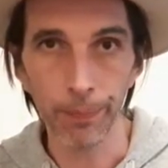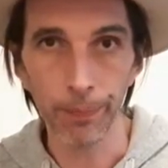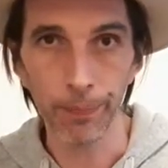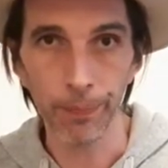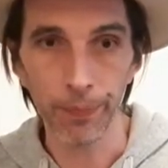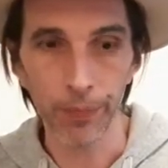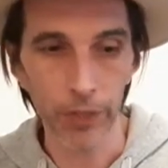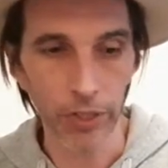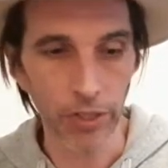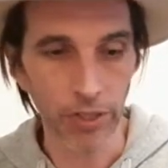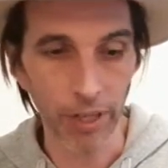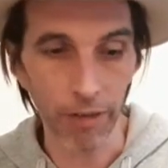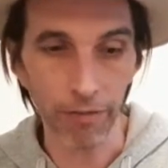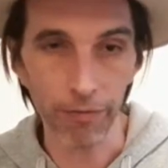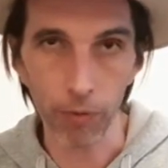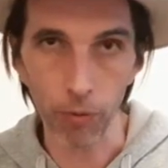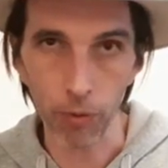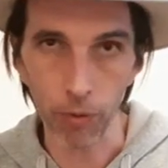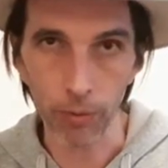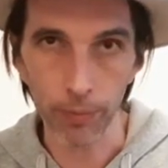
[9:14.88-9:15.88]
This is
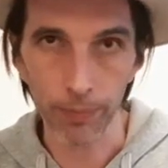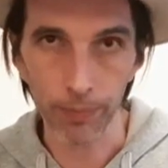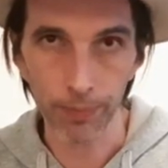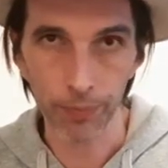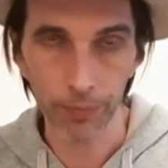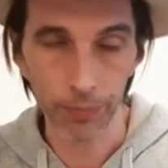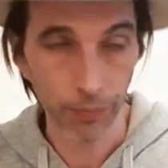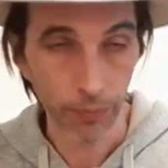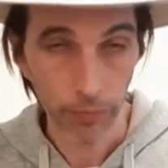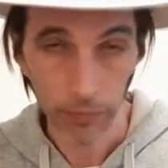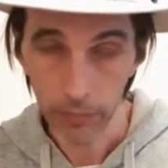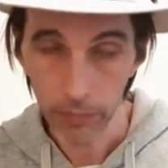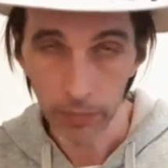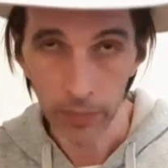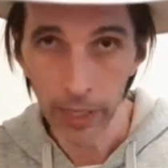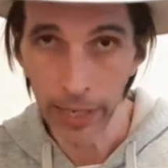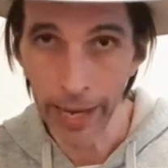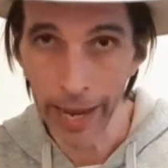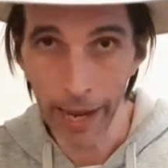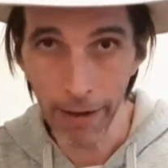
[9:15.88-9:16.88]
f4.
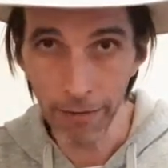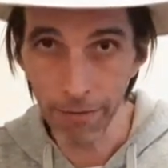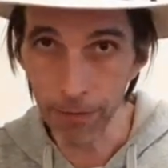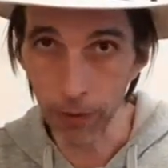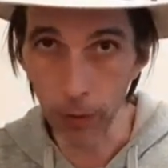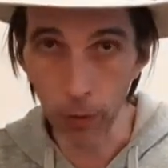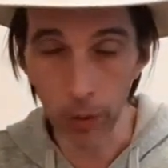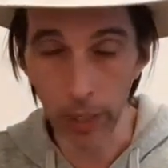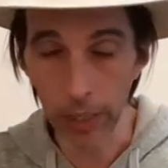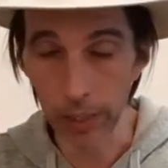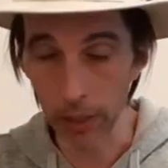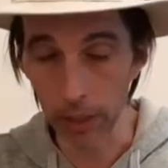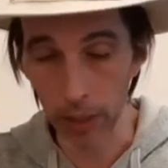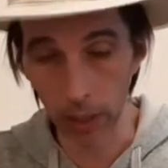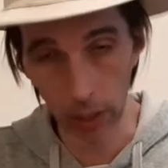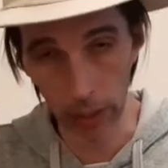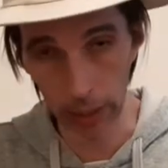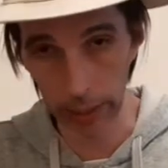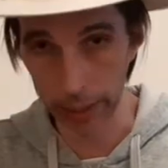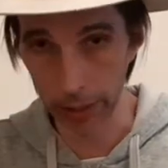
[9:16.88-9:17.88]
F4 is a
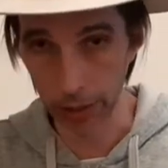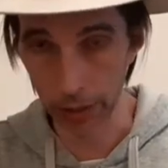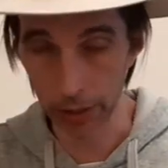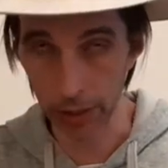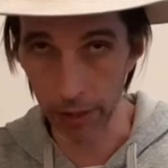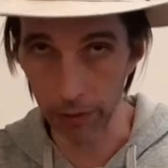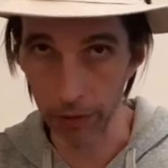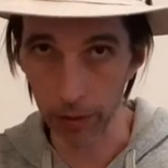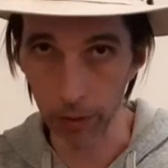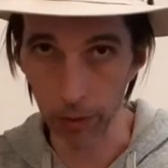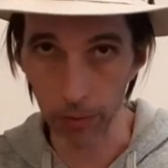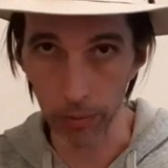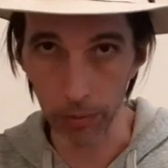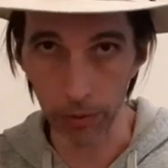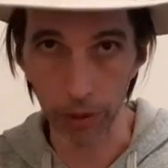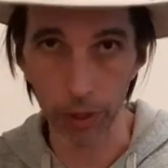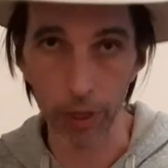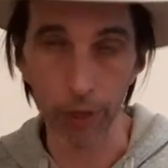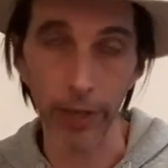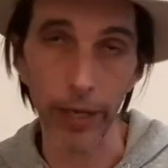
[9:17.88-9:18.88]
lot less difficult to
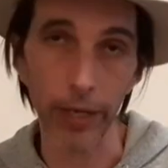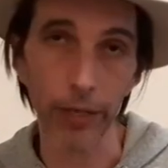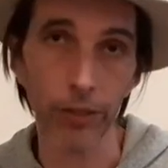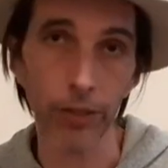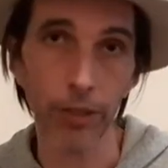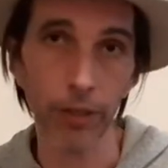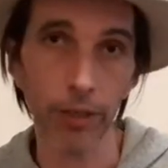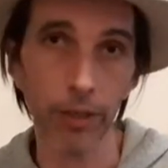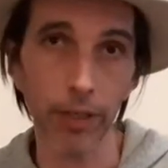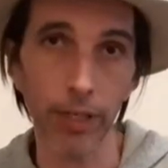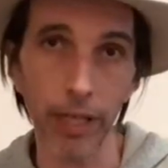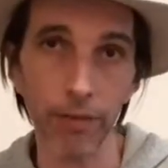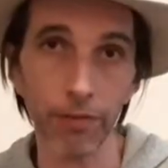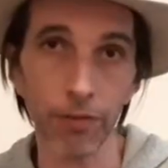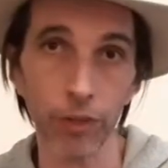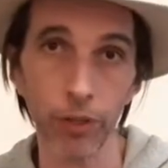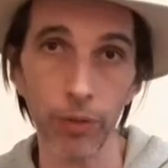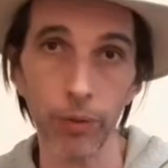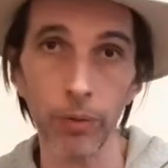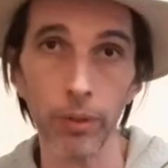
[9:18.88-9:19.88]
correct than
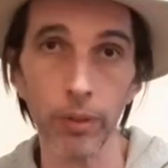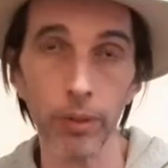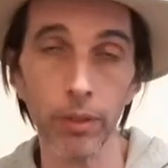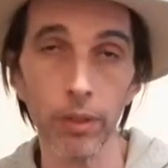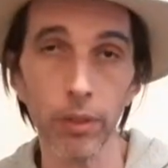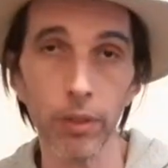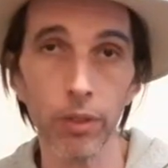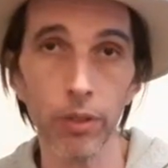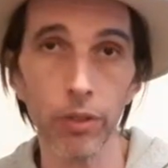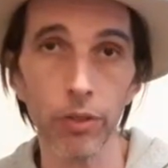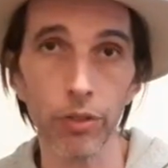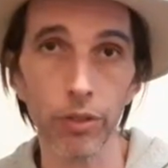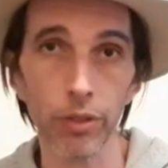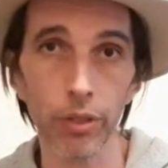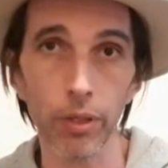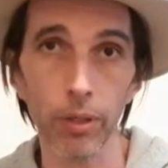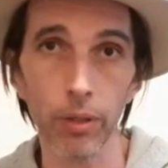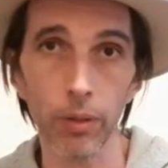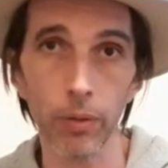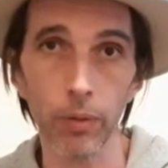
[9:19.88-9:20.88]
F2,
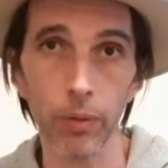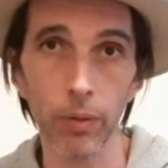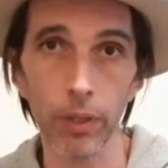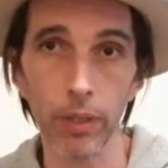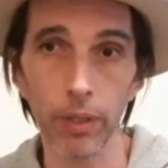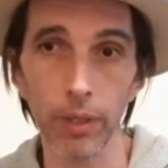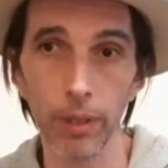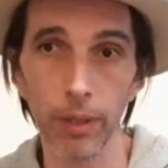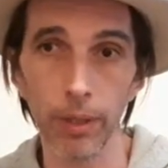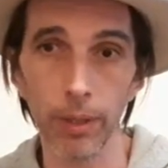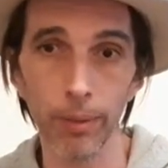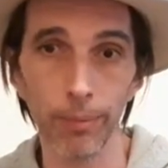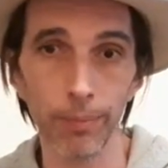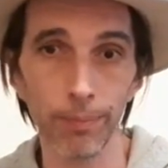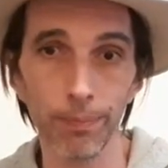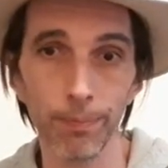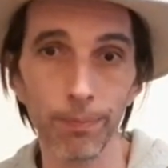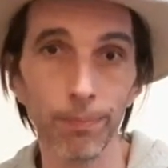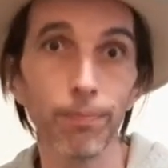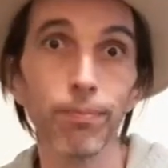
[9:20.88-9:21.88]
so
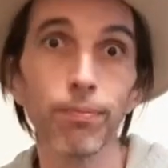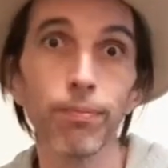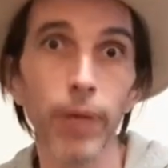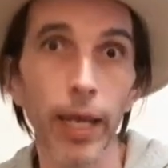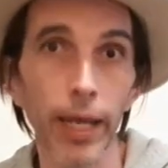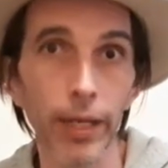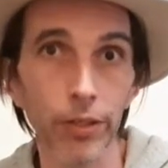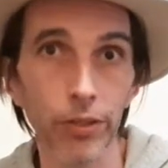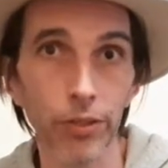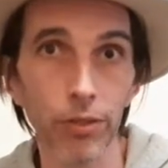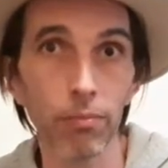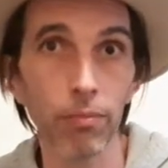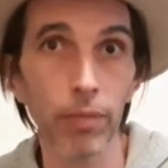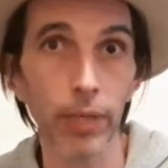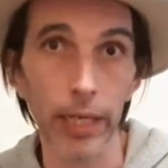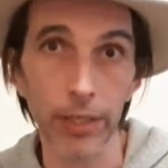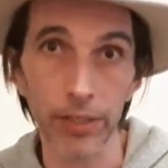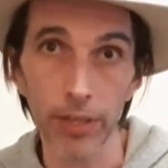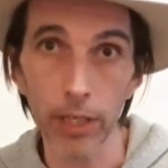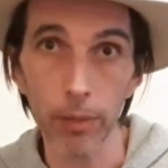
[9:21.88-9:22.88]
hence
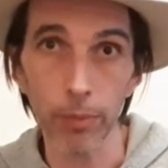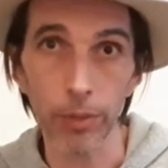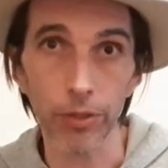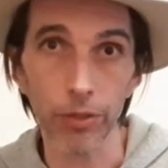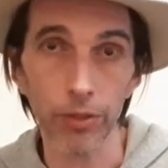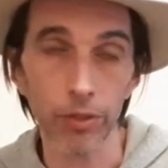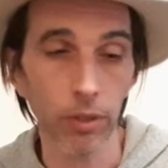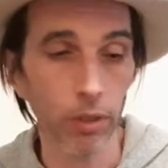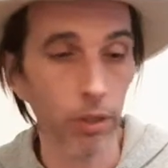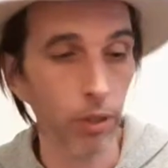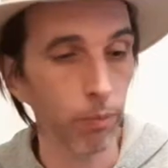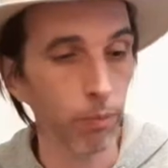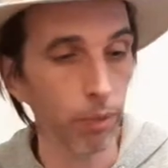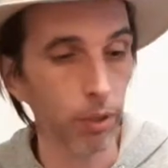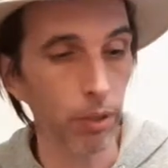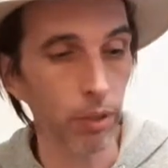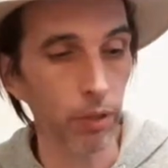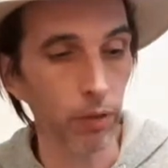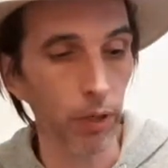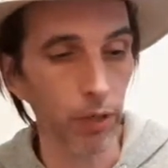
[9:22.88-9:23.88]
less elements. But
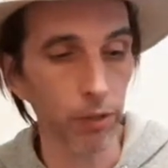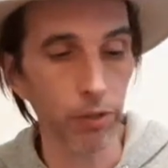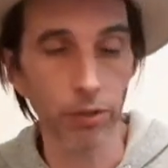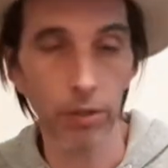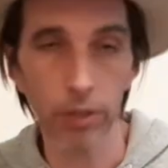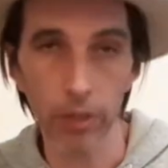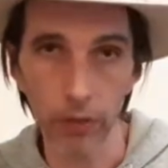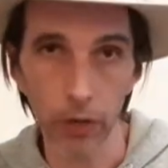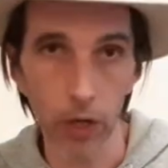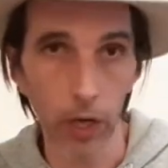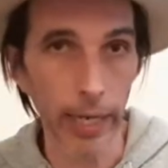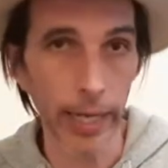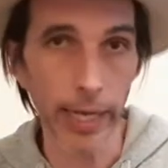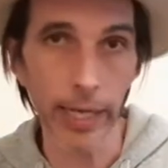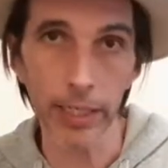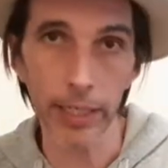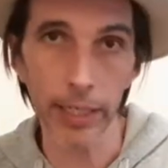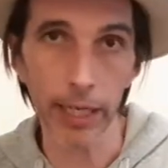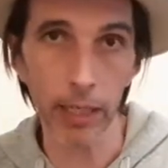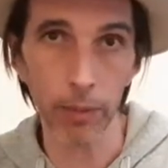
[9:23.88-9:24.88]
there are ED
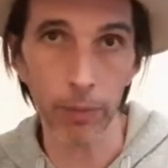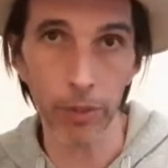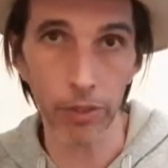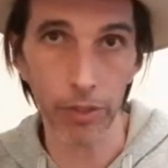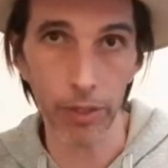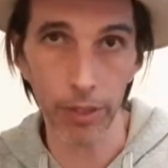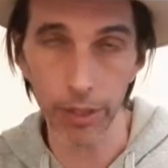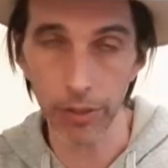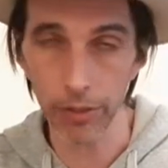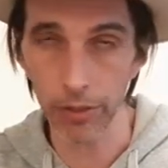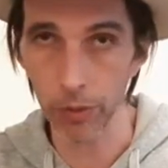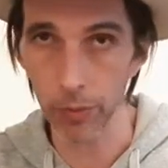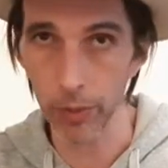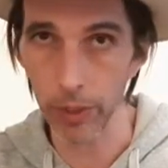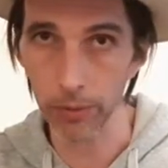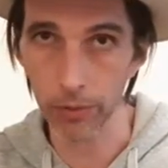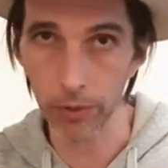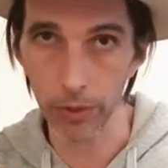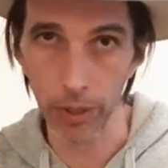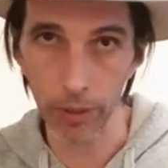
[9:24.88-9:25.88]
elements in this as well,
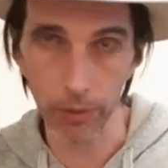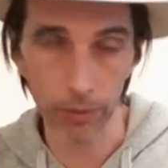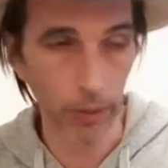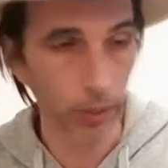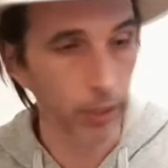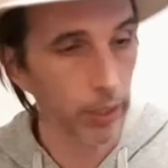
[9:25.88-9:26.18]
so